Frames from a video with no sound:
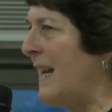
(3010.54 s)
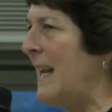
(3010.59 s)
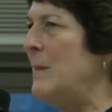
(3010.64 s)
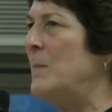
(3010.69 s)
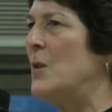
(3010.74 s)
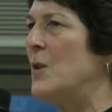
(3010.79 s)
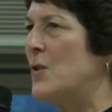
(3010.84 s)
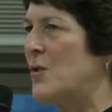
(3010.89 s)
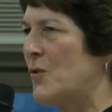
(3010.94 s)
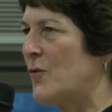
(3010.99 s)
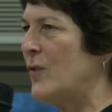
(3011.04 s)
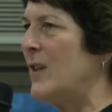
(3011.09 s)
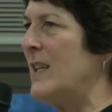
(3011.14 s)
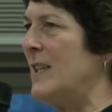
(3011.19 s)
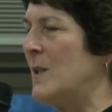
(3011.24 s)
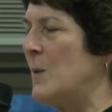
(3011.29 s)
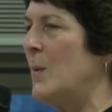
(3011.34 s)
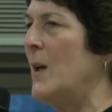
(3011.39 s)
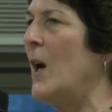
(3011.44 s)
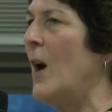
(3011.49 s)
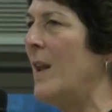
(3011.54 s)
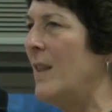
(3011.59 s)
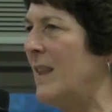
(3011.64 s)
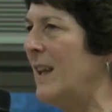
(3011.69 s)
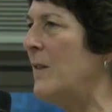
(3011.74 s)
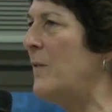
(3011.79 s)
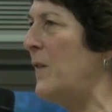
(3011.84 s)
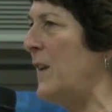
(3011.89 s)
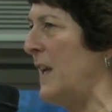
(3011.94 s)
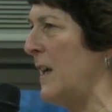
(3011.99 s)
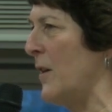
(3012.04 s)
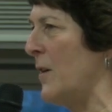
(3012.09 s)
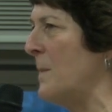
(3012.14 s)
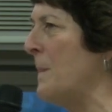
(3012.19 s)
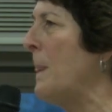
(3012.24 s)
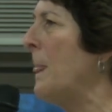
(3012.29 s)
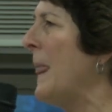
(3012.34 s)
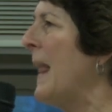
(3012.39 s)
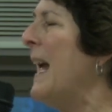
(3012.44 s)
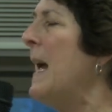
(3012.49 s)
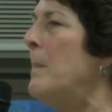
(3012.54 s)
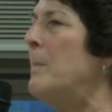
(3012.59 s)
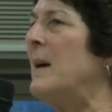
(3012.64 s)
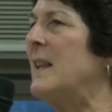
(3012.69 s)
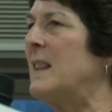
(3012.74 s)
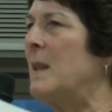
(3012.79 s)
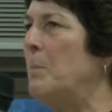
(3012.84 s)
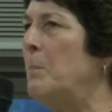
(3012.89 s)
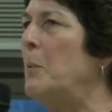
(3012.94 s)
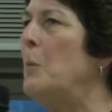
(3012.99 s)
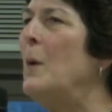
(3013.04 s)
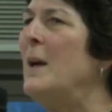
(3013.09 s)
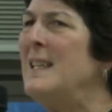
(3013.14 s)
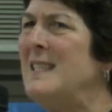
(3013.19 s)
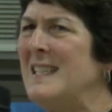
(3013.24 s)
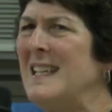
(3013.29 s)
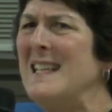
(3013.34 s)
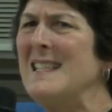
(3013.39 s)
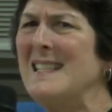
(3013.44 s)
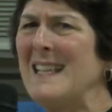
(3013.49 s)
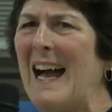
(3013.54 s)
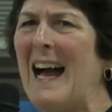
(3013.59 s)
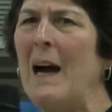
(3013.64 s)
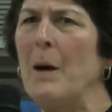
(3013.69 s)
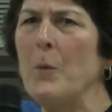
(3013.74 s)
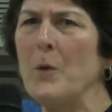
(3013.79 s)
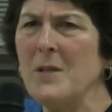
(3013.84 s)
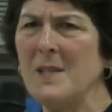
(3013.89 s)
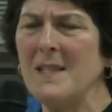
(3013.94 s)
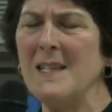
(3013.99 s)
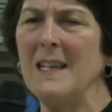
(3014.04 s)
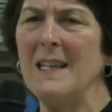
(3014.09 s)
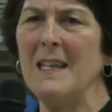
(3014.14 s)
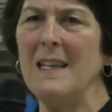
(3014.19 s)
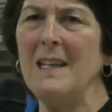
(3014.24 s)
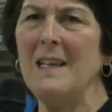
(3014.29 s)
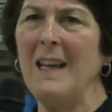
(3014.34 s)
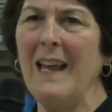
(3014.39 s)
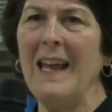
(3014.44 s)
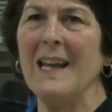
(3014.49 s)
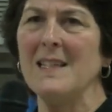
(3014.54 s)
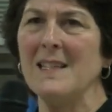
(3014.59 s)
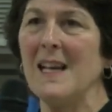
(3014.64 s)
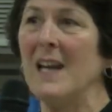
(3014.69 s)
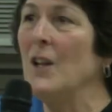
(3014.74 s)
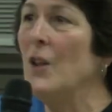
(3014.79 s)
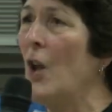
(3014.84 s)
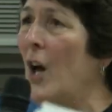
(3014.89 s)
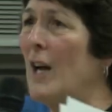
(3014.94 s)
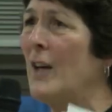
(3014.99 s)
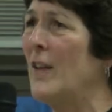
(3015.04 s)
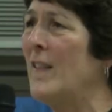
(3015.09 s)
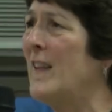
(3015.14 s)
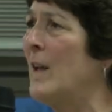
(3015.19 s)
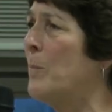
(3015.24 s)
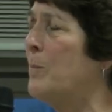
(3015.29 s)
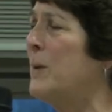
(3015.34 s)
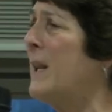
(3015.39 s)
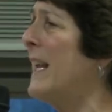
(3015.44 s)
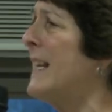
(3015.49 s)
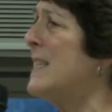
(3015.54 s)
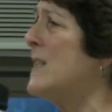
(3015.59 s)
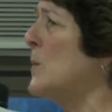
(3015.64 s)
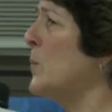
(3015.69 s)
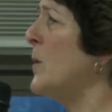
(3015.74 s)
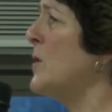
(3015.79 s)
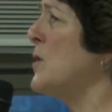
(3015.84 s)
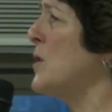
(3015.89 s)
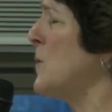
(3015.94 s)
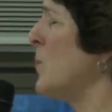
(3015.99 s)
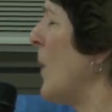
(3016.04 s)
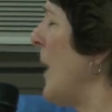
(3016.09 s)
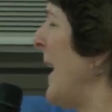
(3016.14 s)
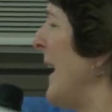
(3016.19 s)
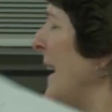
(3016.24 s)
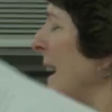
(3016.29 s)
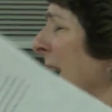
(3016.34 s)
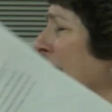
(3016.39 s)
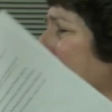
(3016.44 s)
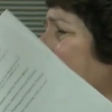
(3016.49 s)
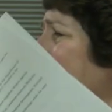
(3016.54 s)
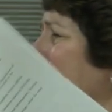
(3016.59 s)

name your streets, we all live here. But the point is, our city has a lot on their plates, which is why, and